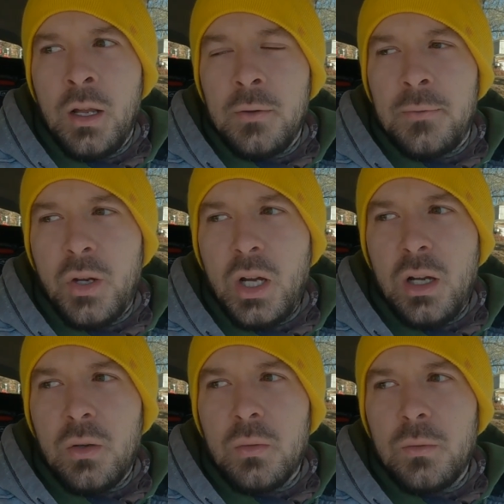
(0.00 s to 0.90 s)
figure
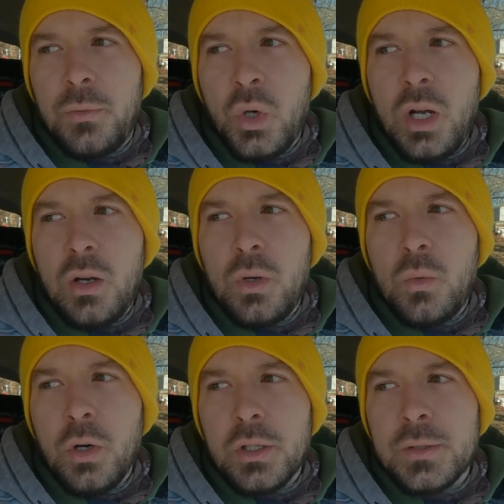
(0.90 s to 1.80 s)
out what
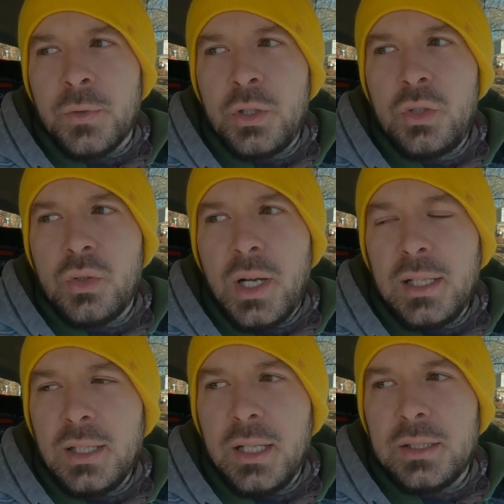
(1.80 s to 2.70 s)
works for you. I
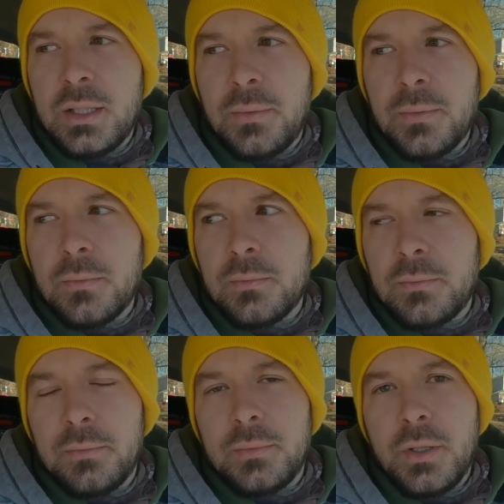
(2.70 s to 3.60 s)
like the
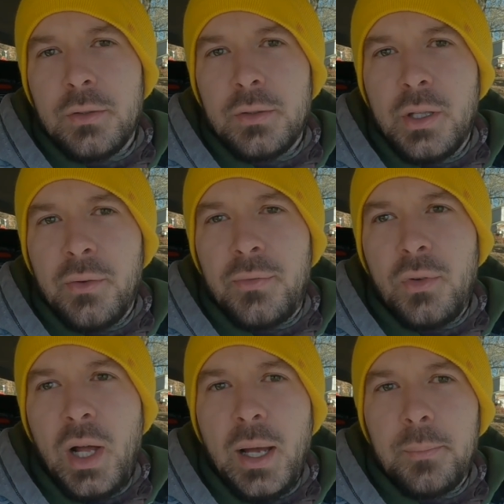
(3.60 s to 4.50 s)

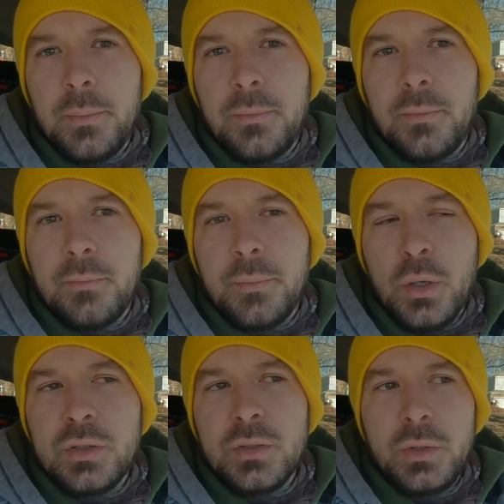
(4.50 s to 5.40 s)
flap
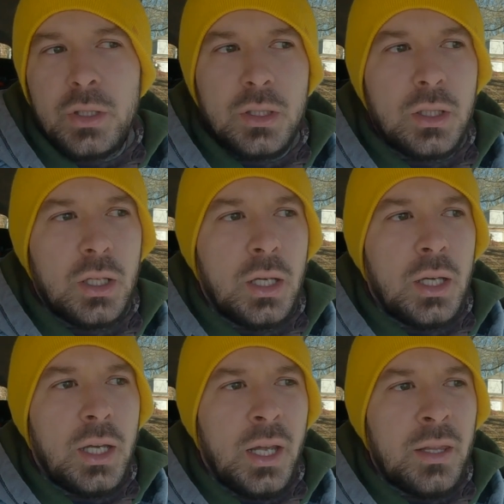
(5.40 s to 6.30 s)
personally,
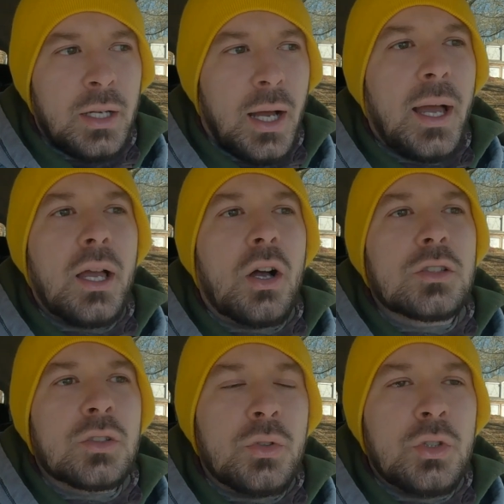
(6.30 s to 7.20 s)
and then I
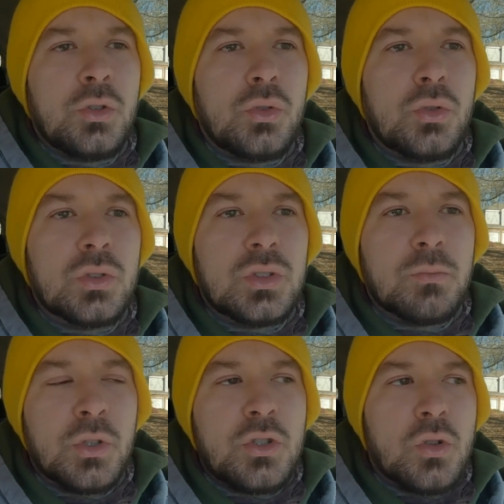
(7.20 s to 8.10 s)
also use,
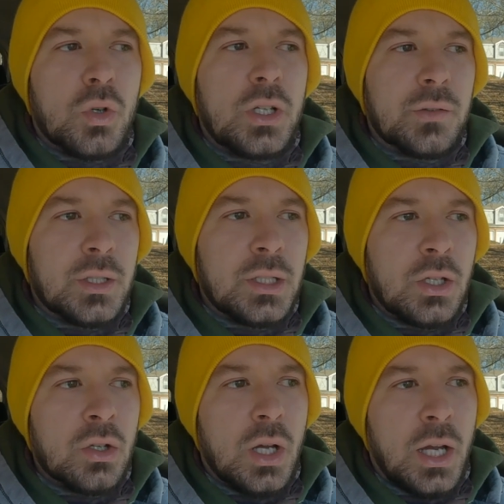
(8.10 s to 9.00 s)
majority of the
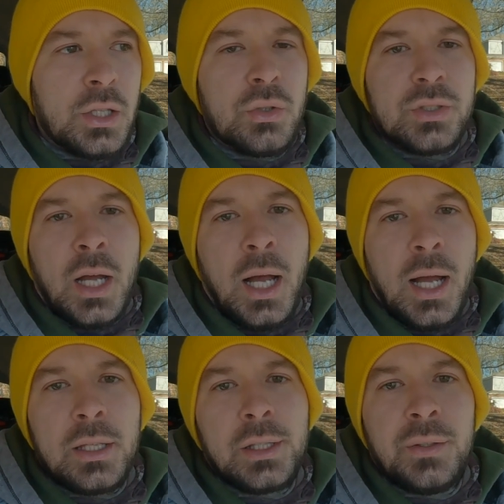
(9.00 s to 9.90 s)
year, I use a
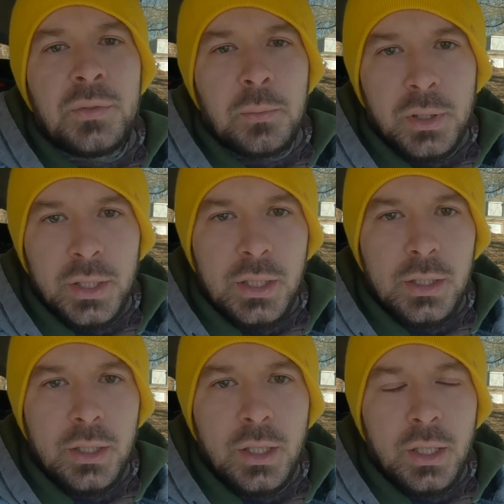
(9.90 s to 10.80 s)
high lift
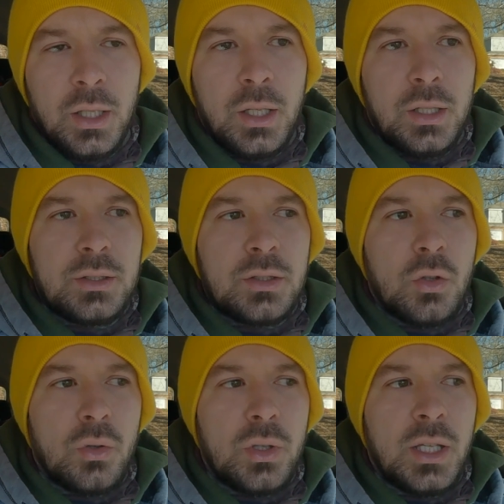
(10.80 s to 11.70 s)
blade.
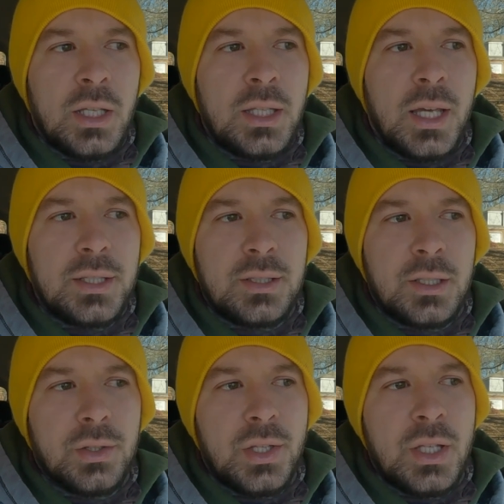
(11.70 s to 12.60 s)
So
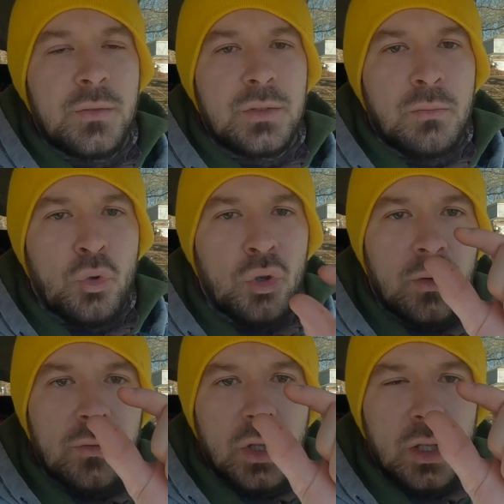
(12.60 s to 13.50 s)
it leaves more
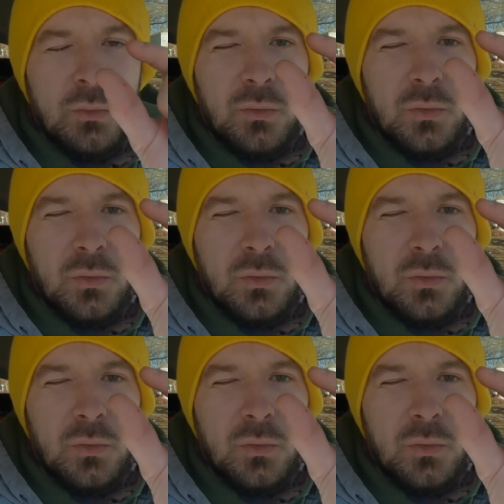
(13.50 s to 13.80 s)
of a